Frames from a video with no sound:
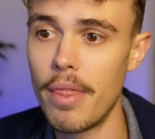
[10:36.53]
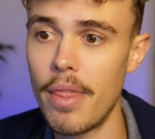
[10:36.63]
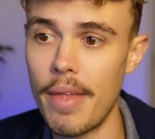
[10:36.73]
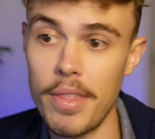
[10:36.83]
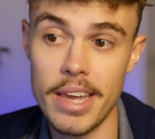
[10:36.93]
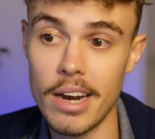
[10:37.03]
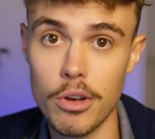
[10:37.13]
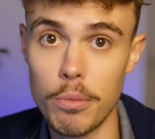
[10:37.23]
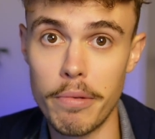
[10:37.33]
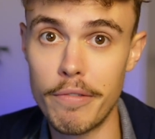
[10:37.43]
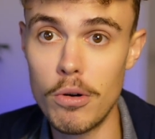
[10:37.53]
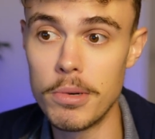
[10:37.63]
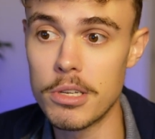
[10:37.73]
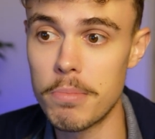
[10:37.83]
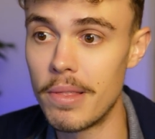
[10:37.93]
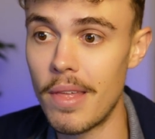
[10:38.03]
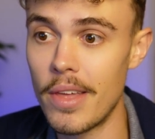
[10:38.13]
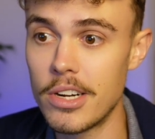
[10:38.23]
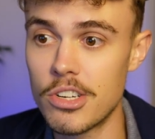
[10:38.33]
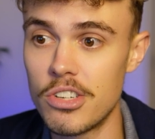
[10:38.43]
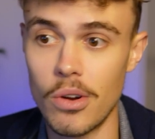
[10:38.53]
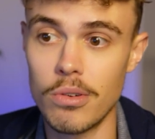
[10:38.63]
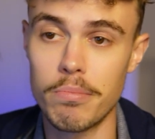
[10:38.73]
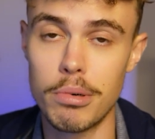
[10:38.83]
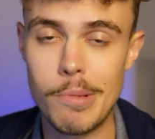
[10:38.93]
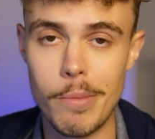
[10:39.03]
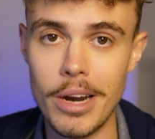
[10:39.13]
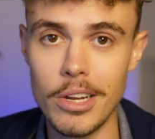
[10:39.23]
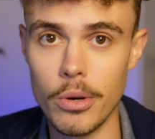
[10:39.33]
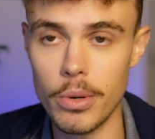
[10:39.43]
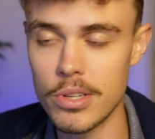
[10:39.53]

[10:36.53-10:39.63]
and they get a good performance, but then they just don't put more money into it.